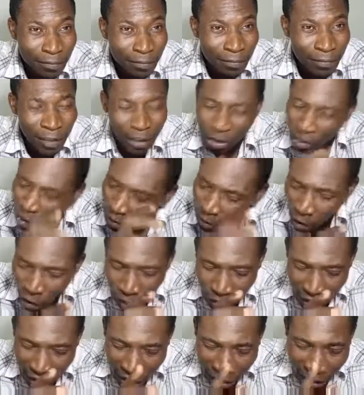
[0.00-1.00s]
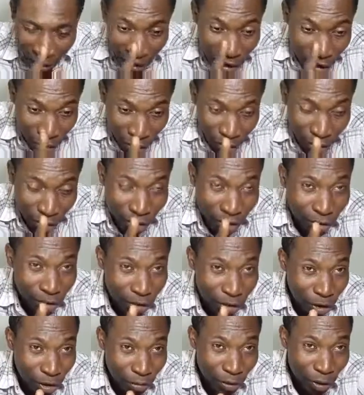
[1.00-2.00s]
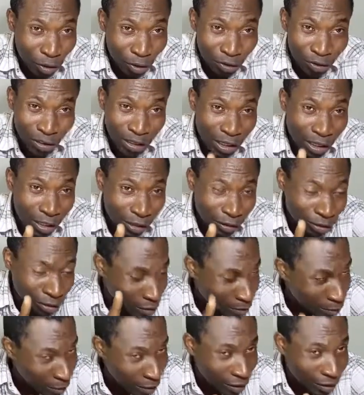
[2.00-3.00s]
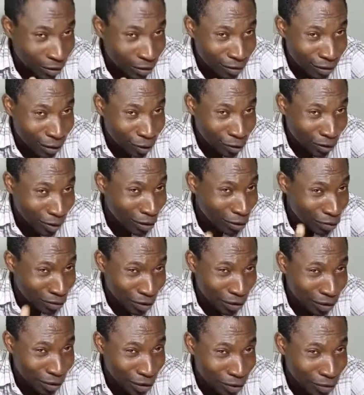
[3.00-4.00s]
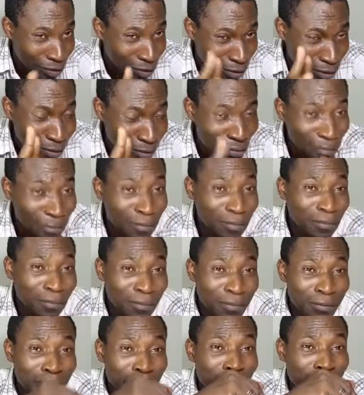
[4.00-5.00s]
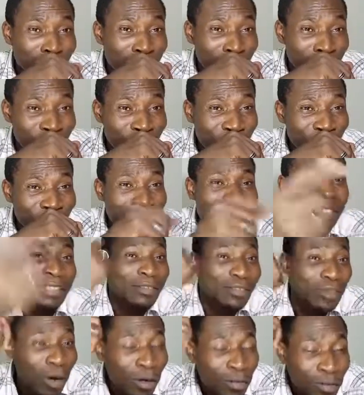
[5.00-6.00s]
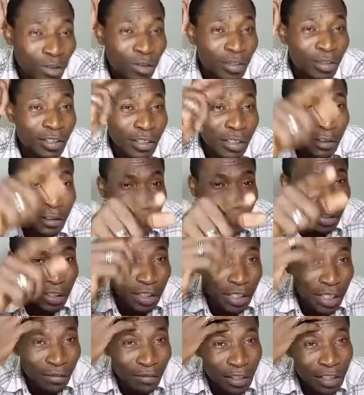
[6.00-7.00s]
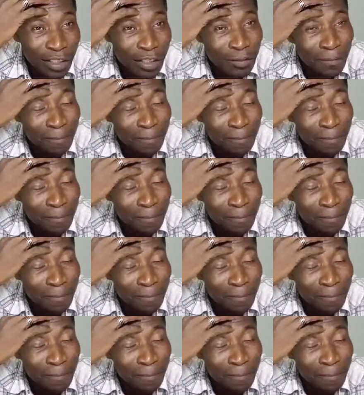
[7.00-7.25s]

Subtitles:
It's not because they are an idiot or because they are stupid. That's why they trusted you, no? Because they thought that you deserve it.